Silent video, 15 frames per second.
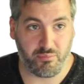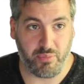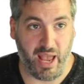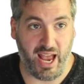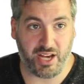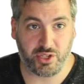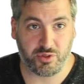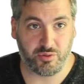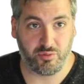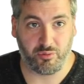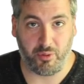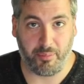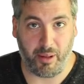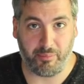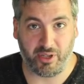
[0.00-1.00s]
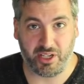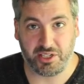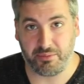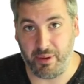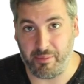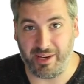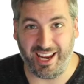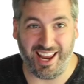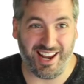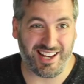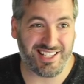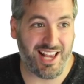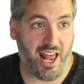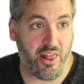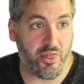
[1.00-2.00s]
bash Republicans, maybe gain a
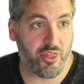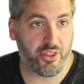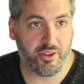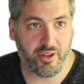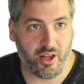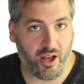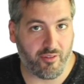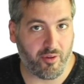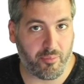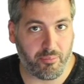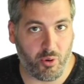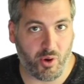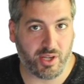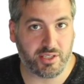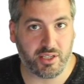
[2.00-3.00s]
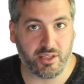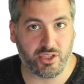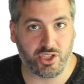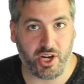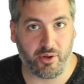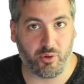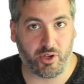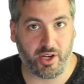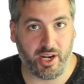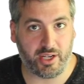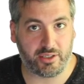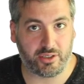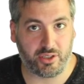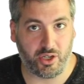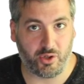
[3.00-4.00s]
1/10 of a point in the general
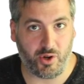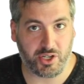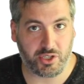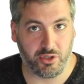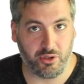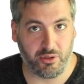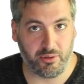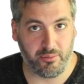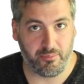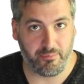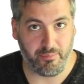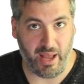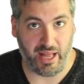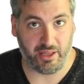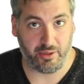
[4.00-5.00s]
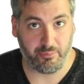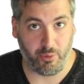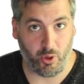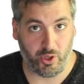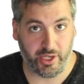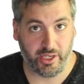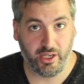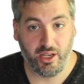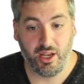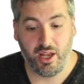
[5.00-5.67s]
congressional ballot polling.